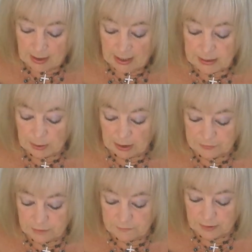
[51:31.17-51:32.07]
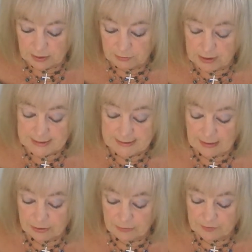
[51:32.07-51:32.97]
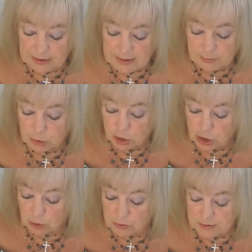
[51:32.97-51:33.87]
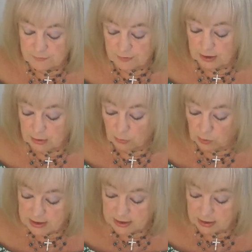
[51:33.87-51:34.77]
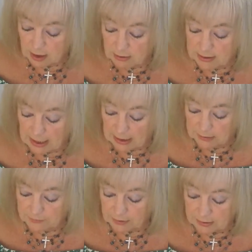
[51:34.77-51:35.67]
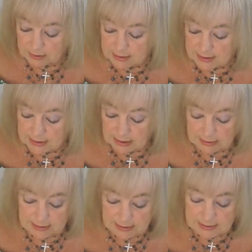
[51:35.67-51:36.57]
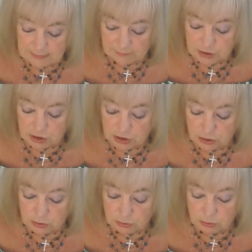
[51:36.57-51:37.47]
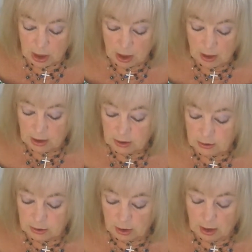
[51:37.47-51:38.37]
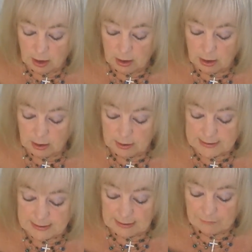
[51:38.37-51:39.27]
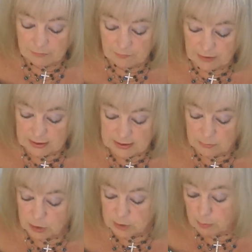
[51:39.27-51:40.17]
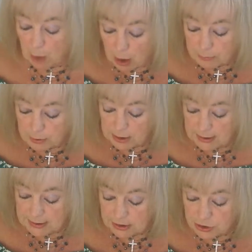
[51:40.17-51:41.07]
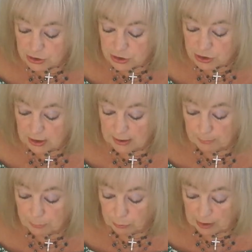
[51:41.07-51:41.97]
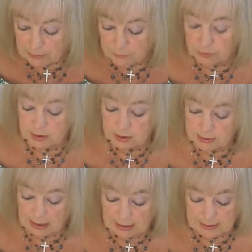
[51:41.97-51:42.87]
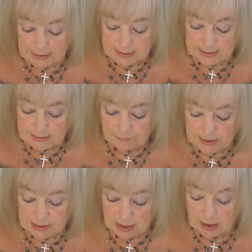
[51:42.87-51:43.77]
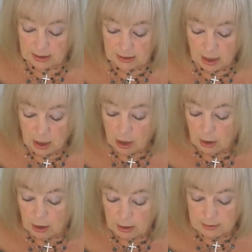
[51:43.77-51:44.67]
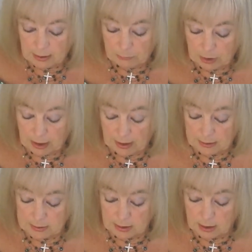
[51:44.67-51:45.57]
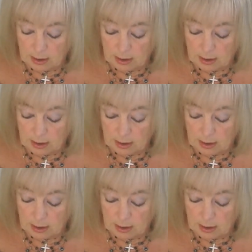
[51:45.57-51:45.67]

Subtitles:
anyway, after Vera's 10th victim was Josephine Whitaker in Halifax, 1972. His 11th victim was Barbara Leach in Bradford, 1979. Then we had